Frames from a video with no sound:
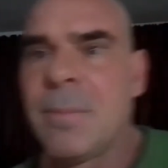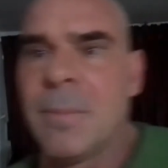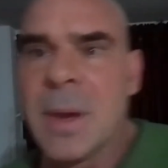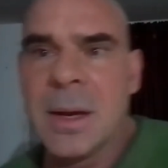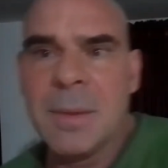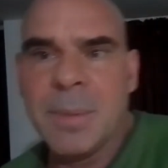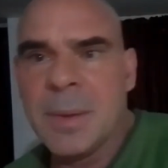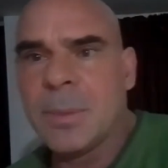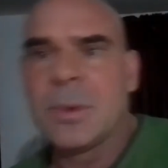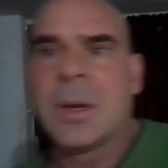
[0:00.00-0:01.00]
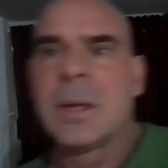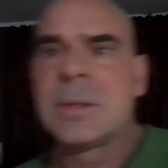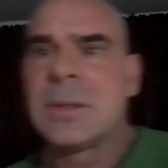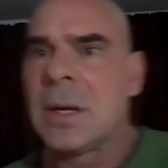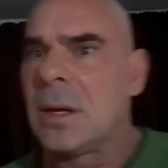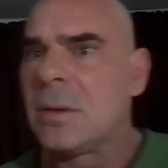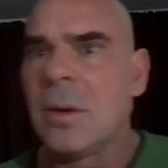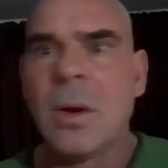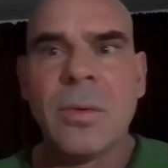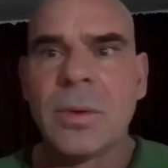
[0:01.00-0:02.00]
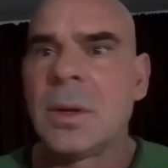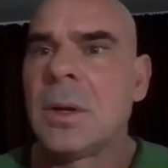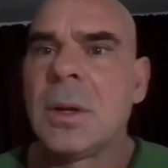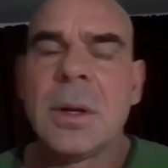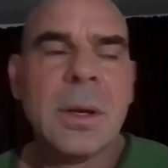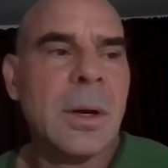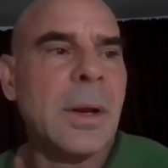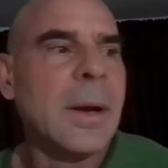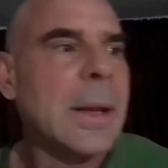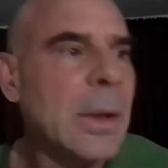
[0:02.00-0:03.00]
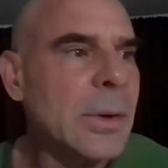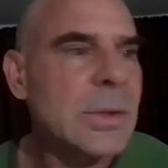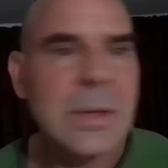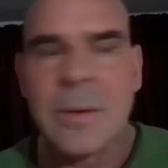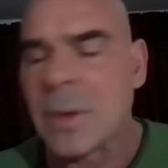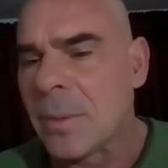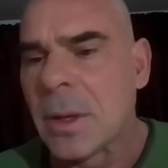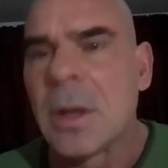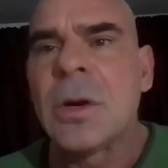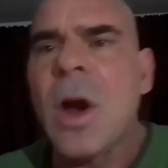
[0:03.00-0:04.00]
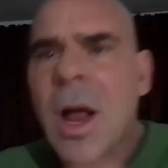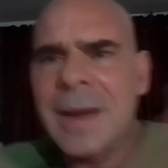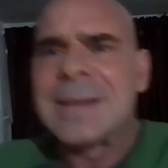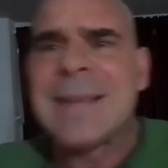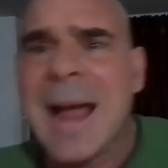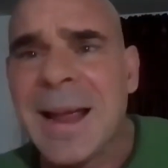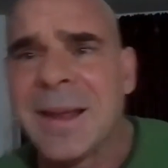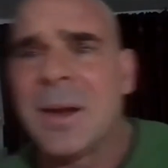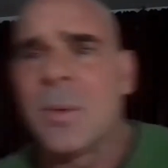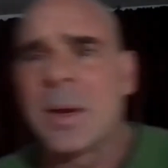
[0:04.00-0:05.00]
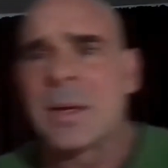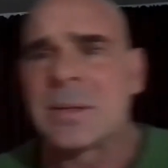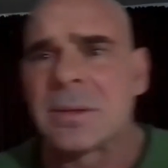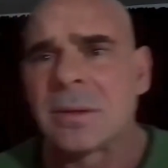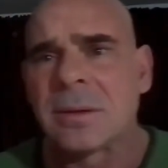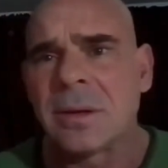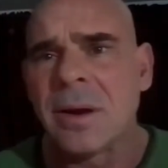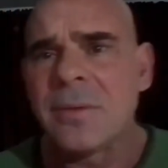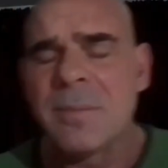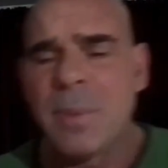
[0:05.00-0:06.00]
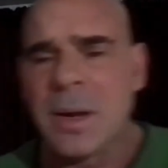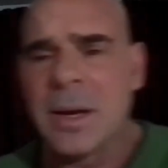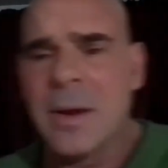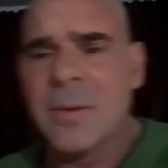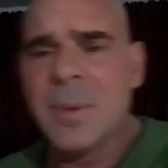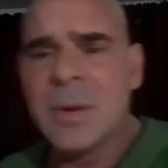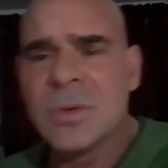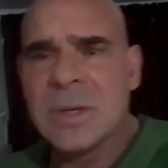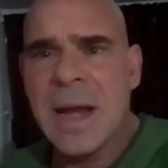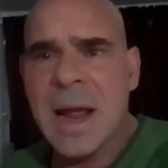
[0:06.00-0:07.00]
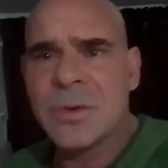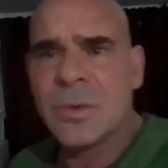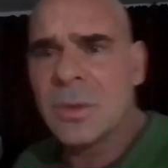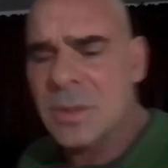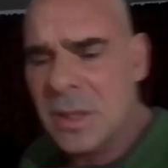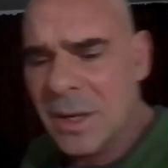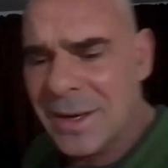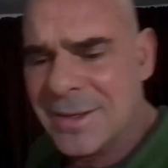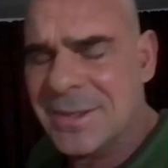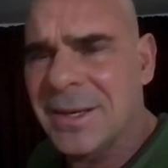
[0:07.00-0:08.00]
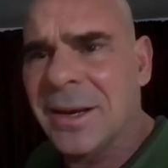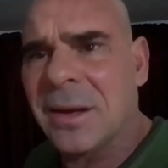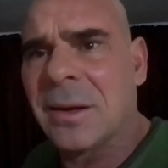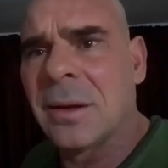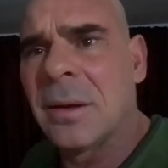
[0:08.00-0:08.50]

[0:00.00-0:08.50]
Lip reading: Many people are going to say, oh, you're going to kill yourself, you're all going to die anyways. Everybody who's natural is going to get sick.